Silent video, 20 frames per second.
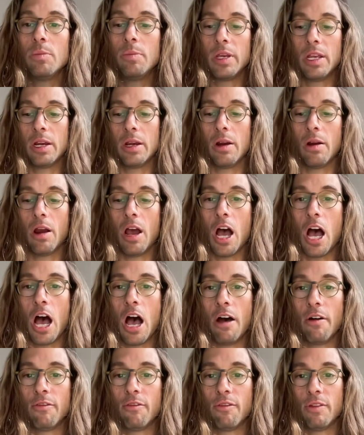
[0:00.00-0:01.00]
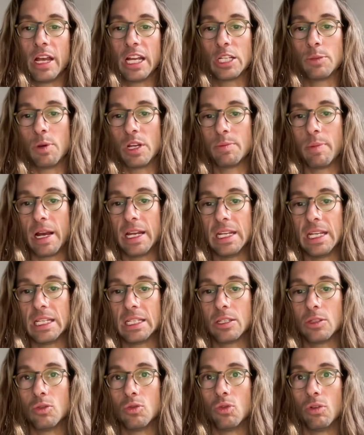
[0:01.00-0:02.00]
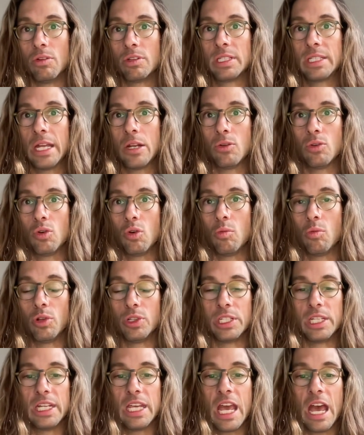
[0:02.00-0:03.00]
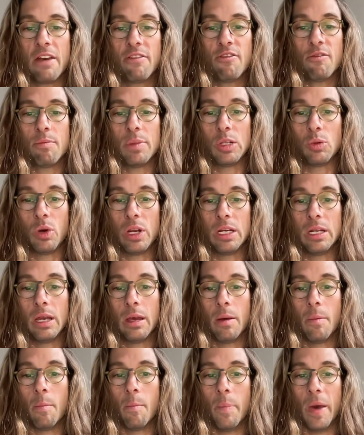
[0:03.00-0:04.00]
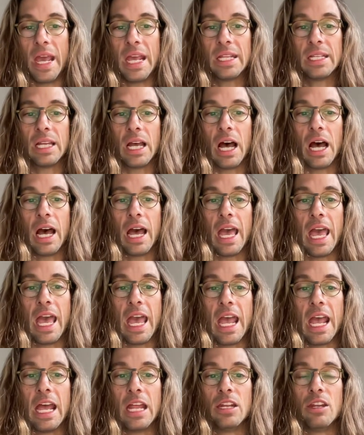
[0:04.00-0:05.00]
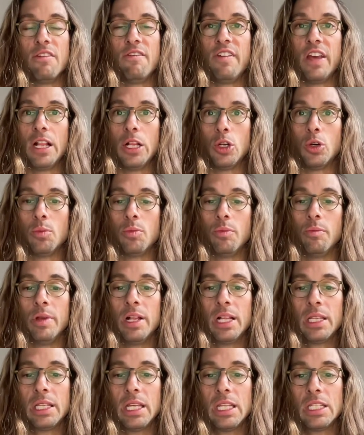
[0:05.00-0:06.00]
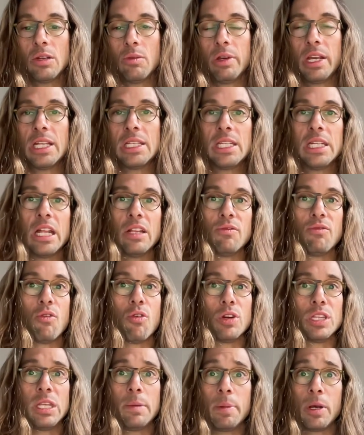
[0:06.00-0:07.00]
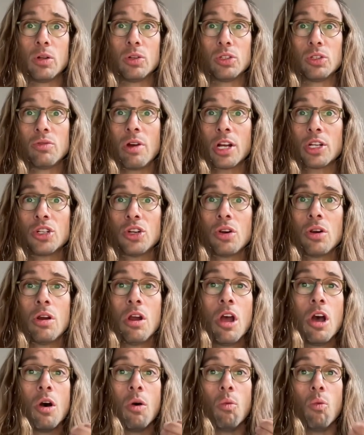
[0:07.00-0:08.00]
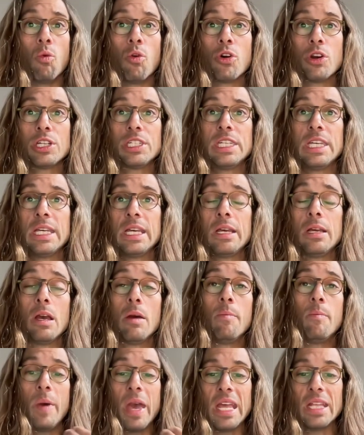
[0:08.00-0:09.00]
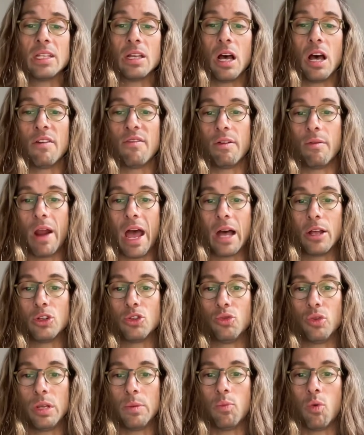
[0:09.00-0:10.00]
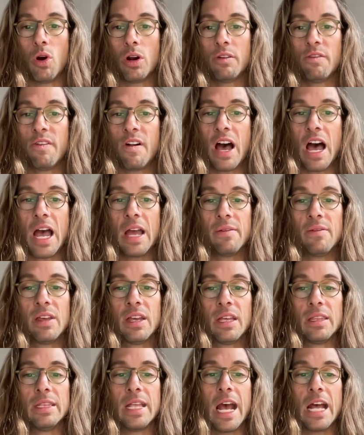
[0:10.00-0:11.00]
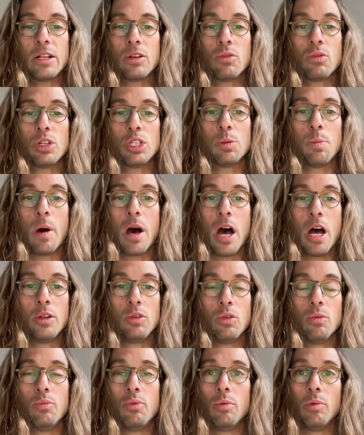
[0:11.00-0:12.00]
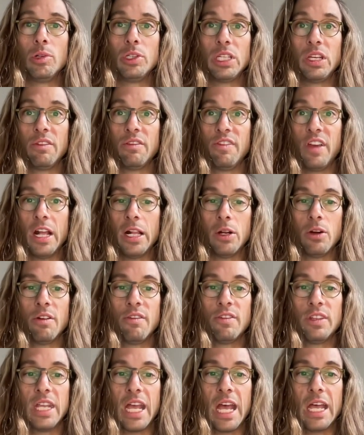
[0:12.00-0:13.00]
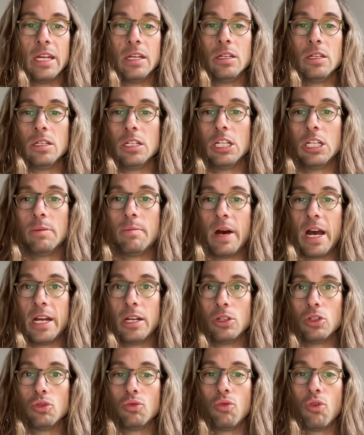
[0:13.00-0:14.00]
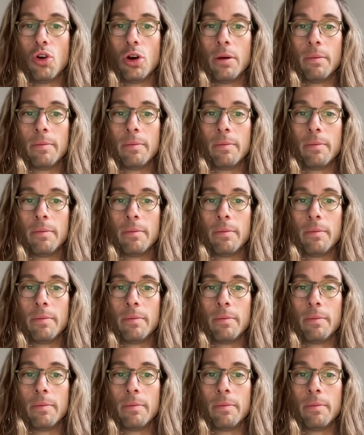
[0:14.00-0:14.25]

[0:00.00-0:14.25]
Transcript: here expressed by this standard normal CDF between beta and the failure probability. So we can see that for typical structure, we're seeking a beta of around 3.5 that correspond to a probability of failure of 10 to the minus 4.